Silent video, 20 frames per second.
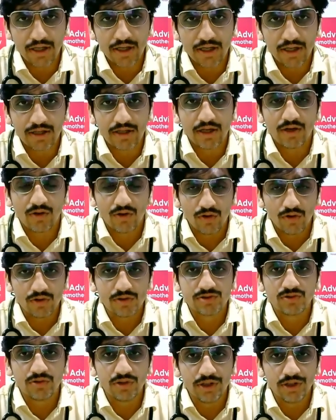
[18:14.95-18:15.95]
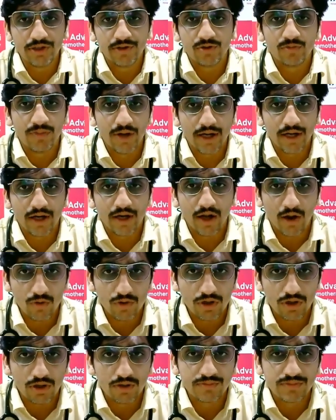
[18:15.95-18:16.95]
It can also lead to better
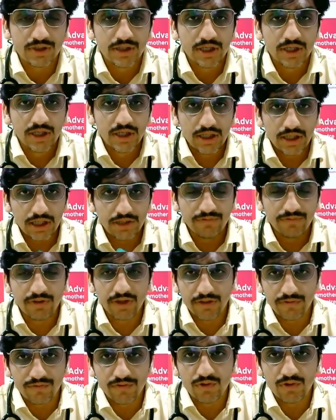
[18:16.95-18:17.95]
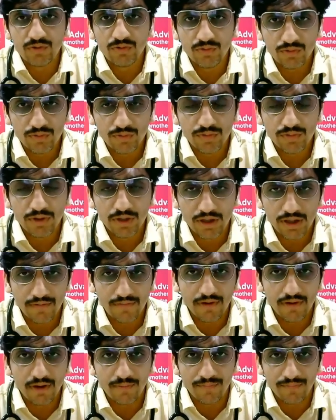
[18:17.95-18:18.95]
outcomes even if you
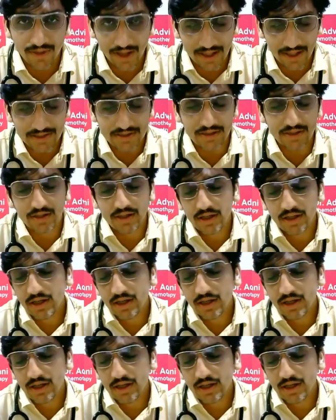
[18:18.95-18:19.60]
develop cancer.